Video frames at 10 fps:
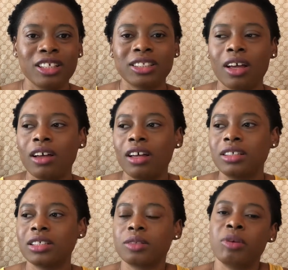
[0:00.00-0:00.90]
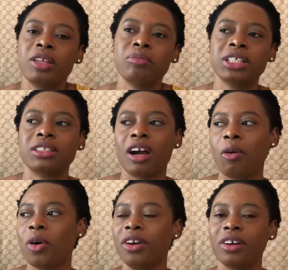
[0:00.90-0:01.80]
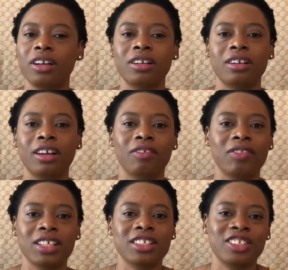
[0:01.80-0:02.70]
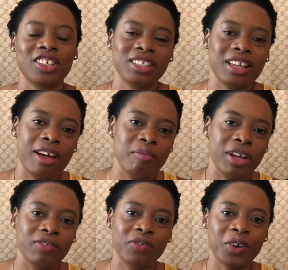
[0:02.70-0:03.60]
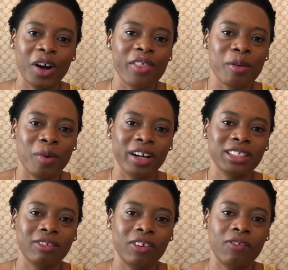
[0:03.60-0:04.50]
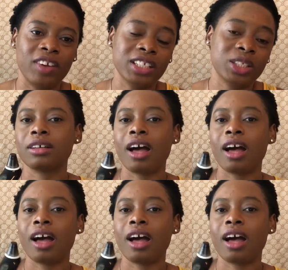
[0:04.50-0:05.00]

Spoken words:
So it just made me start wondering if this is just not meant for other parts of your face.